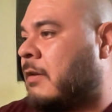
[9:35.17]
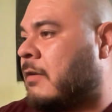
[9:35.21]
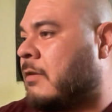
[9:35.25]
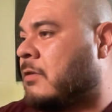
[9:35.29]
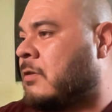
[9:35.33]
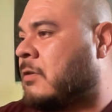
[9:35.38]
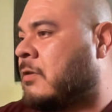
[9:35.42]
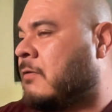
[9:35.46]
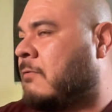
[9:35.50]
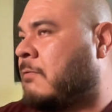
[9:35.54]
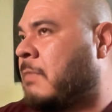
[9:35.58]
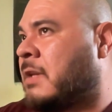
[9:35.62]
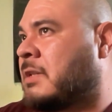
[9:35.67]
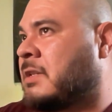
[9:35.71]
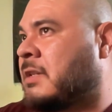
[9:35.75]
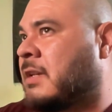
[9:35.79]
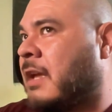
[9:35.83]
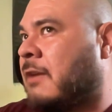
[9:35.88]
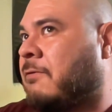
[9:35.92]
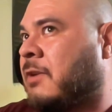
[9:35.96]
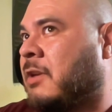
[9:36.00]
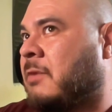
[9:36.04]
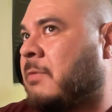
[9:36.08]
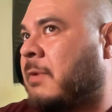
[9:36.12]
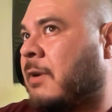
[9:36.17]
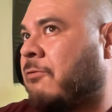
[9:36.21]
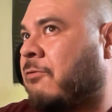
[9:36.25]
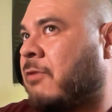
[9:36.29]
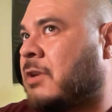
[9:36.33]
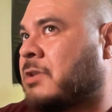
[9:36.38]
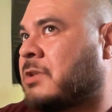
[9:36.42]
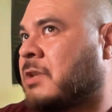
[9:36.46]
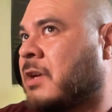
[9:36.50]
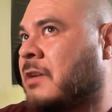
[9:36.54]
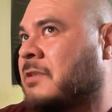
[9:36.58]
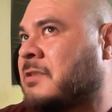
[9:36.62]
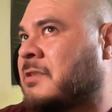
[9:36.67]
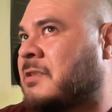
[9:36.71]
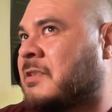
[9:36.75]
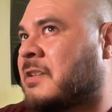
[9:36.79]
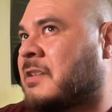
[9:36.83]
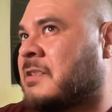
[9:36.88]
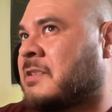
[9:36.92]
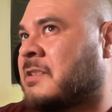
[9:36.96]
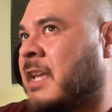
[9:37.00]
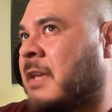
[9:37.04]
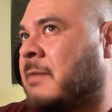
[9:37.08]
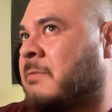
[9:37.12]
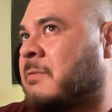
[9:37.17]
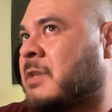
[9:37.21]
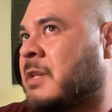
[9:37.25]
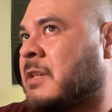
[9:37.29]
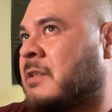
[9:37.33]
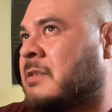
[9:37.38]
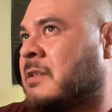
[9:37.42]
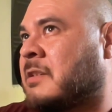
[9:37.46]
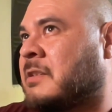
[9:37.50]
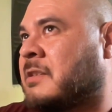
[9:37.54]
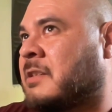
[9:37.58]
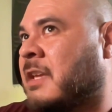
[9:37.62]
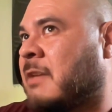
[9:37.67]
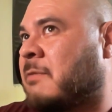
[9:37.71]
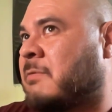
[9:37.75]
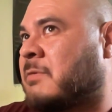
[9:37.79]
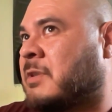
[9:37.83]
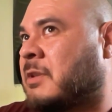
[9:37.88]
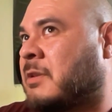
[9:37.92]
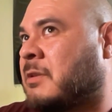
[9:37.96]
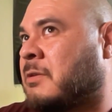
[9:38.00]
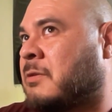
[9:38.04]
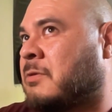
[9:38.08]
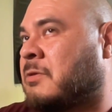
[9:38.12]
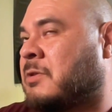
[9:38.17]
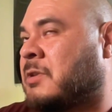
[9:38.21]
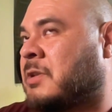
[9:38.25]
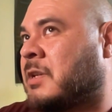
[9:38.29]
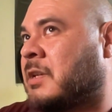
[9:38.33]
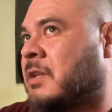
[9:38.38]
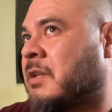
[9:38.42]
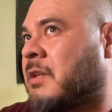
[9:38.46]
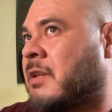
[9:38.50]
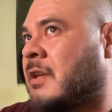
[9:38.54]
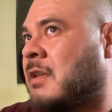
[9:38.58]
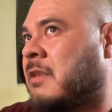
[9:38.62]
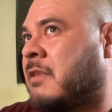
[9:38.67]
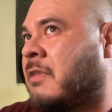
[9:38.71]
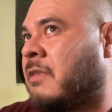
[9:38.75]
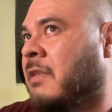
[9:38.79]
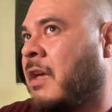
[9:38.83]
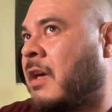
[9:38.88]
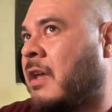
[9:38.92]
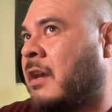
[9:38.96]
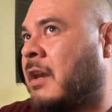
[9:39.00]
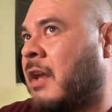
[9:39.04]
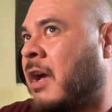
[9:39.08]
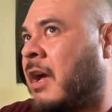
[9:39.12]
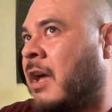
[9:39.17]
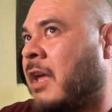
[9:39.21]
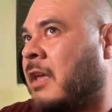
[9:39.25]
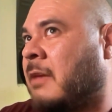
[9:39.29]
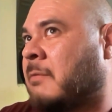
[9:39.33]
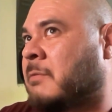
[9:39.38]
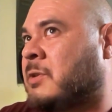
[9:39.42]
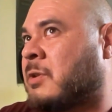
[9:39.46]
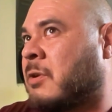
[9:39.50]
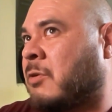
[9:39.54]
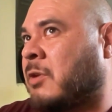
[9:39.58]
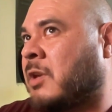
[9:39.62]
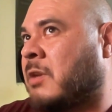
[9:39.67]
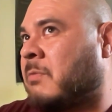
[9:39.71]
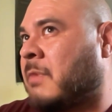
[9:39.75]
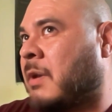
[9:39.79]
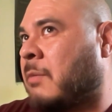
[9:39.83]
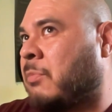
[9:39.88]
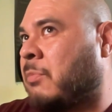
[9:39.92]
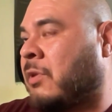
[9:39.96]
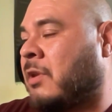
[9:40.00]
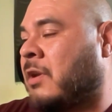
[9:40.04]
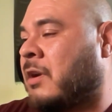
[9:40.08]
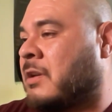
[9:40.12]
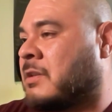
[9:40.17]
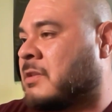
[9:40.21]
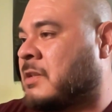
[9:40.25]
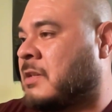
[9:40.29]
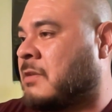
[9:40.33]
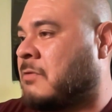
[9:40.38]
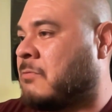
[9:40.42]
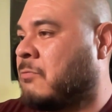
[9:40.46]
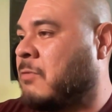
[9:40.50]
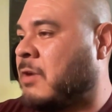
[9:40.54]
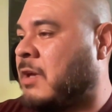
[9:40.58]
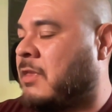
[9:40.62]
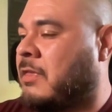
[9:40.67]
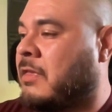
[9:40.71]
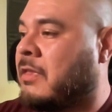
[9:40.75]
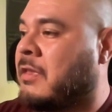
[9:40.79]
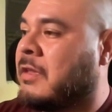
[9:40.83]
Best thing I feed my fresh cuts is the same solution that I am soaking my plugs in with.